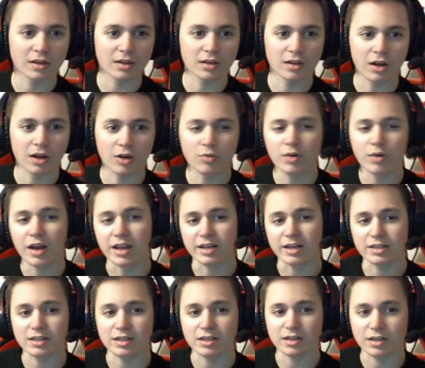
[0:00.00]

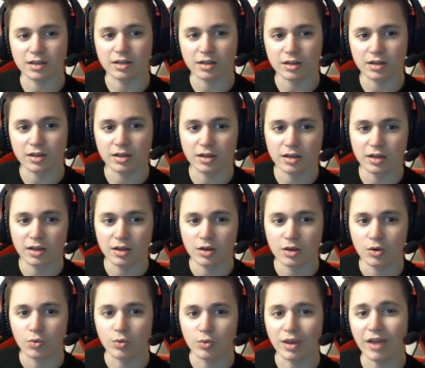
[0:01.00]
Alright,
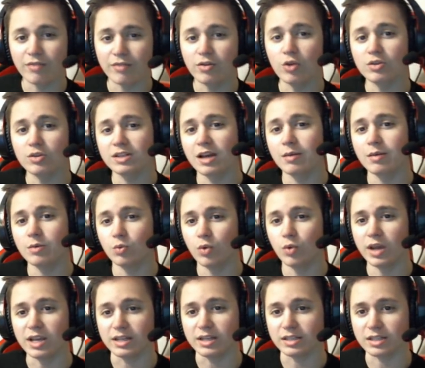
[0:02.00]
we have no time to
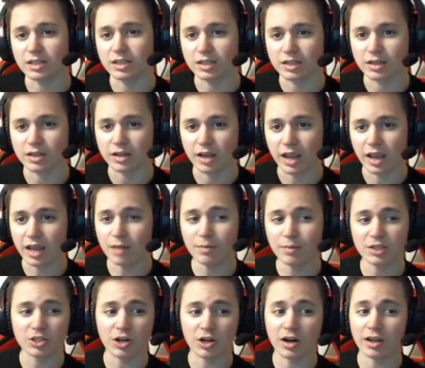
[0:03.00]
waste.
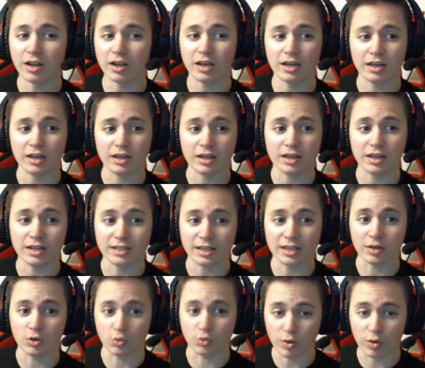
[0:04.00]
Animatronica is in
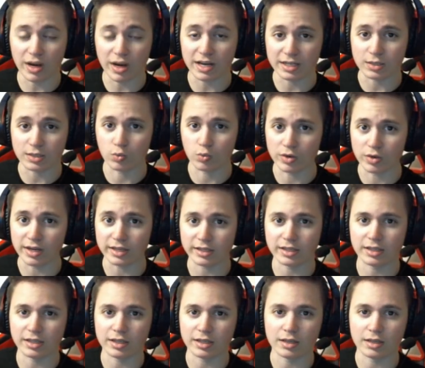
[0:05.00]
great risk.